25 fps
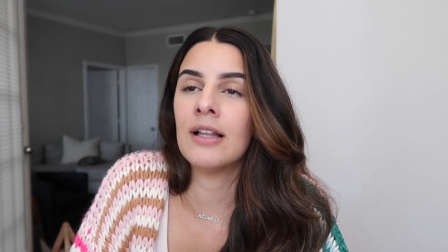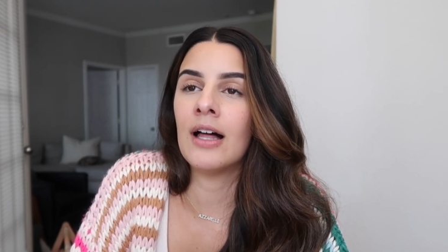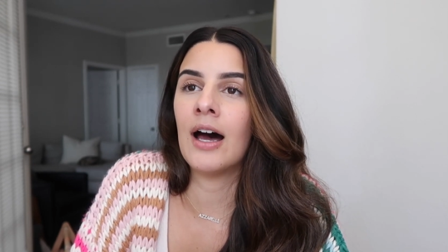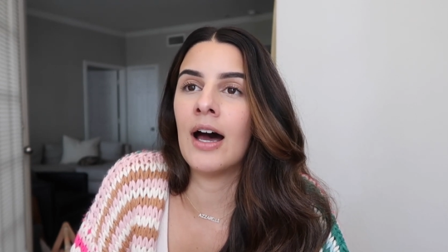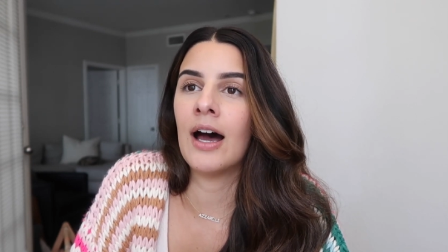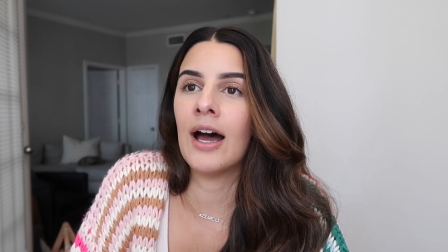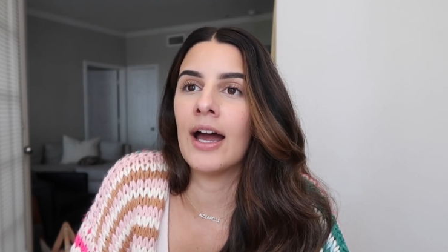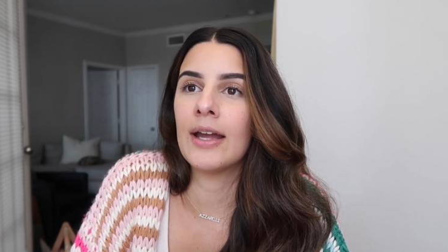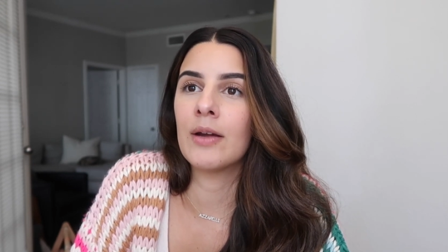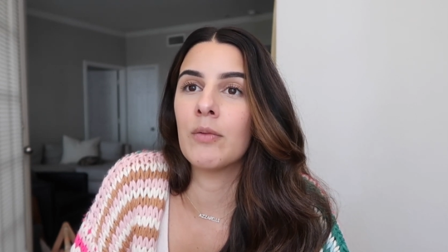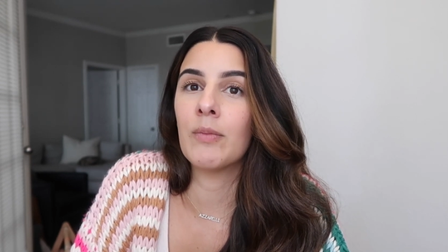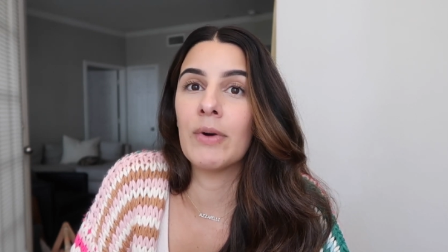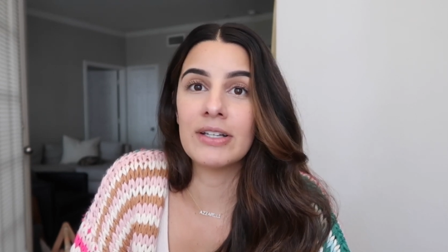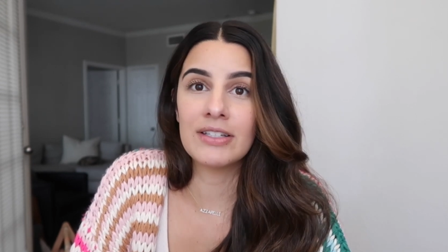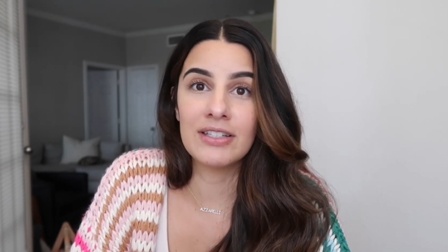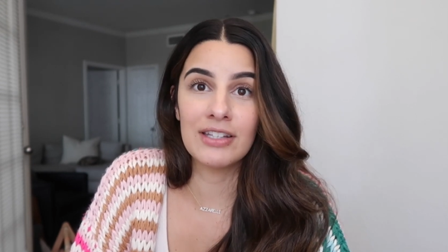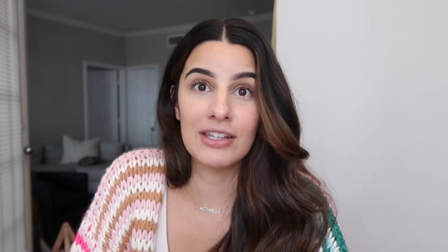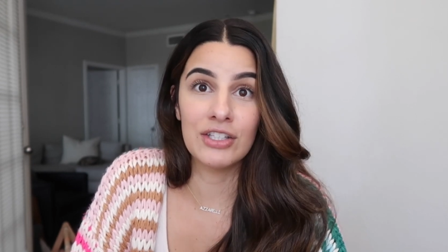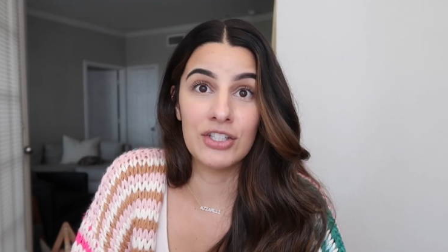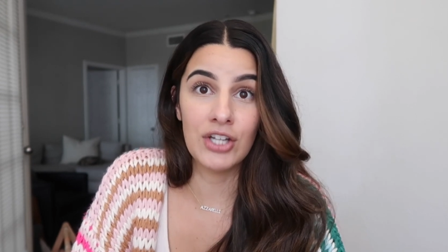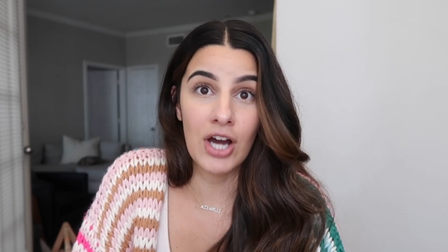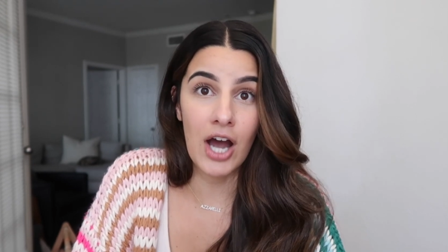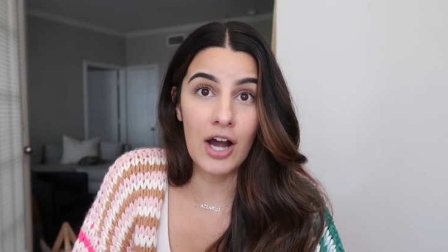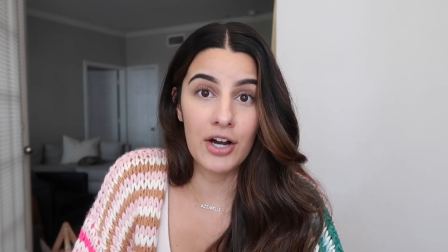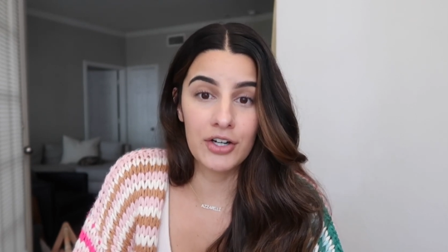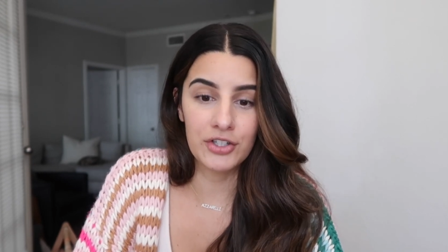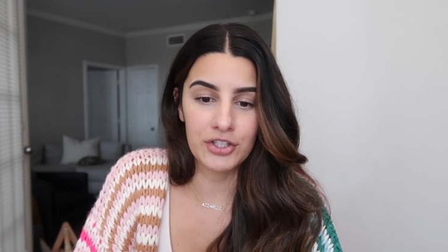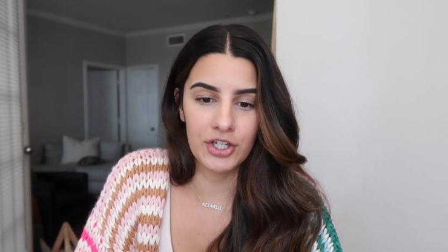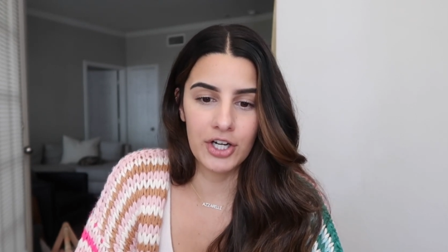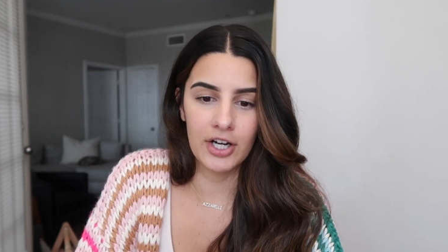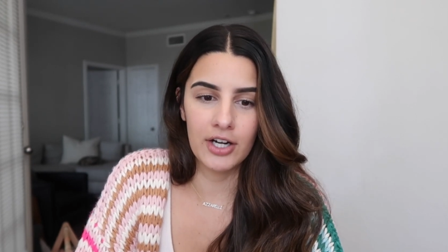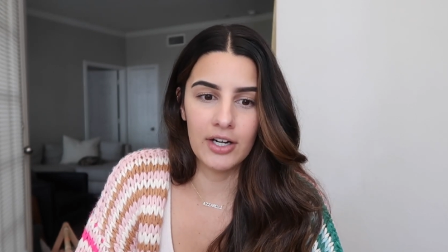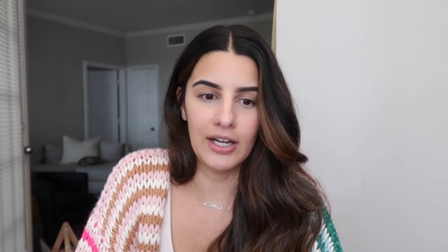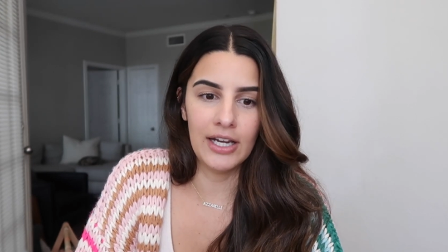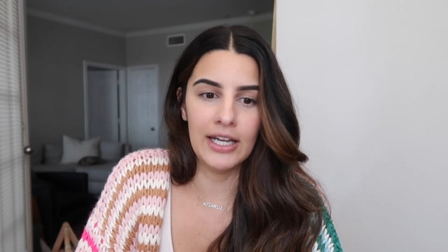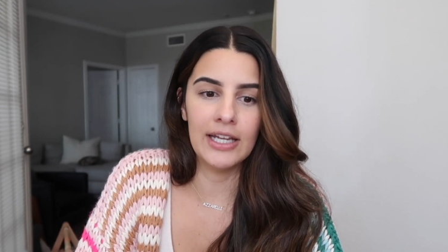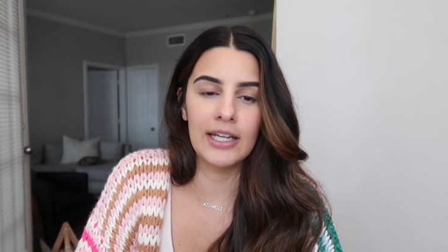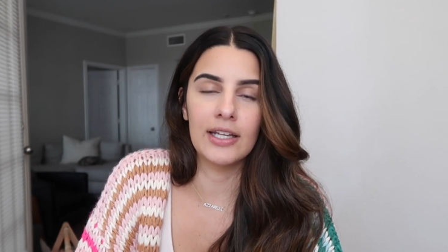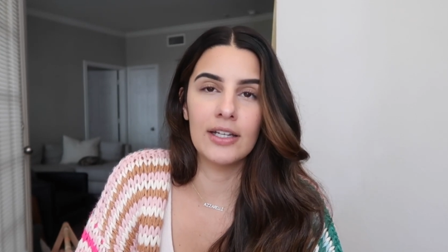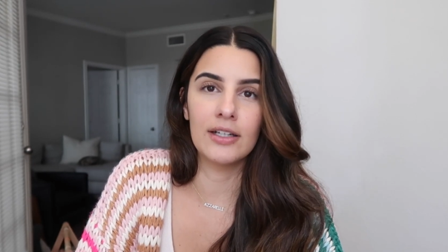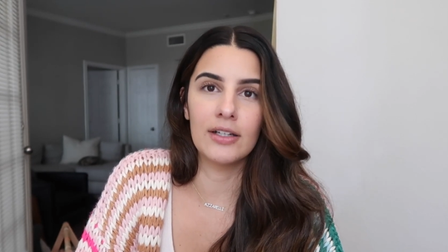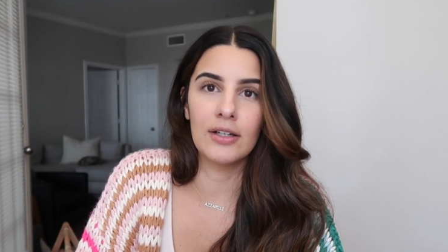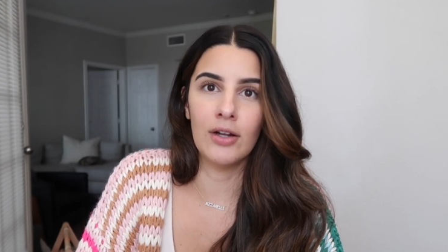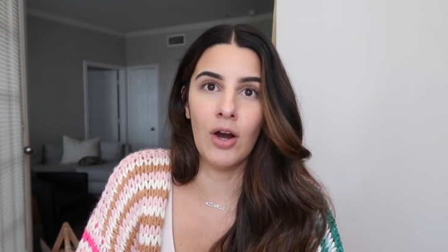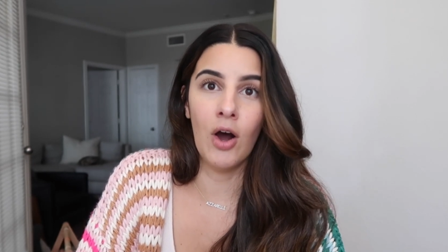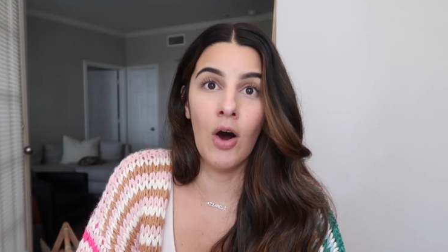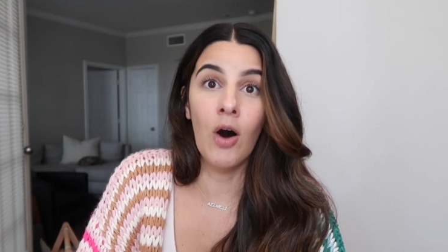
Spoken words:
I went to the doctor in